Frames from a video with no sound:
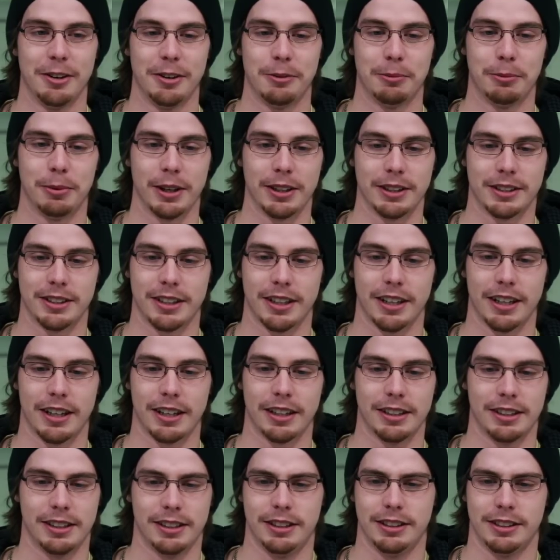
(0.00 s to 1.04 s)
But uh,
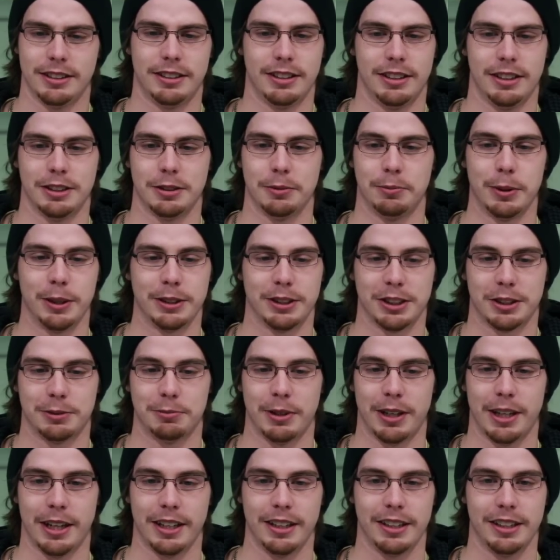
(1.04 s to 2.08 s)
he's, he's, a
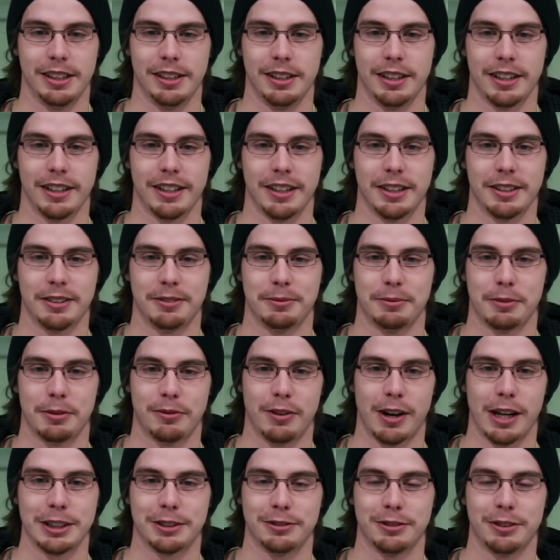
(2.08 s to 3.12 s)
businessman. He uh,
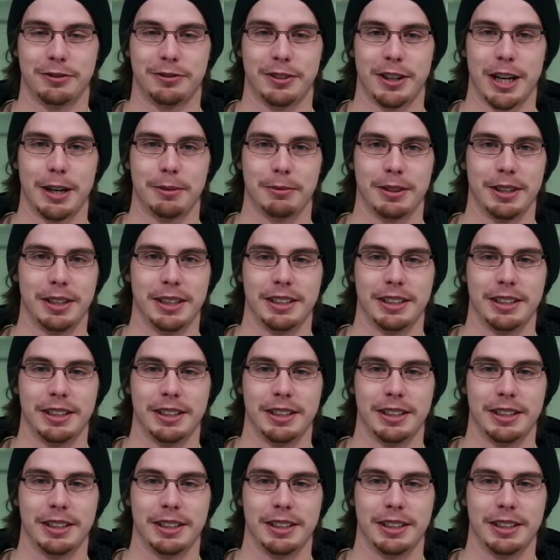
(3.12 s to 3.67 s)
provides for the family.